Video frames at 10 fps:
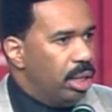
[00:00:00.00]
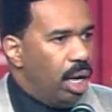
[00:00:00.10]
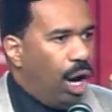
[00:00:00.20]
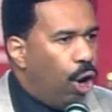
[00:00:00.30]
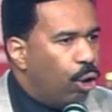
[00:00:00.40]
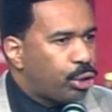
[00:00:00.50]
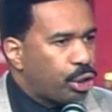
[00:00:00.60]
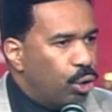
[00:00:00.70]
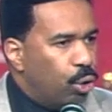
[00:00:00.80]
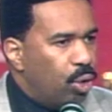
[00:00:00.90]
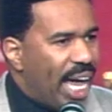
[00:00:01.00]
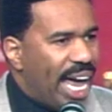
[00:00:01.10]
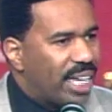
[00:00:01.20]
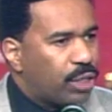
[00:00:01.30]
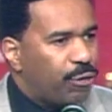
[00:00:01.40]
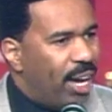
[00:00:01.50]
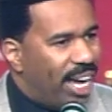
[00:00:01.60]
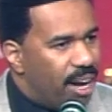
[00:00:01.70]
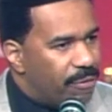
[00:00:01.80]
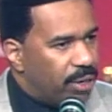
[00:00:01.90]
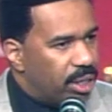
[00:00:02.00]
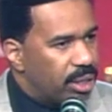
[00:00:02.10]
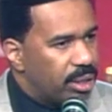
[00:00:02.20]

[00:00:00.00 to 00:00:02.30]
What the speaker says: Old school lasts forever.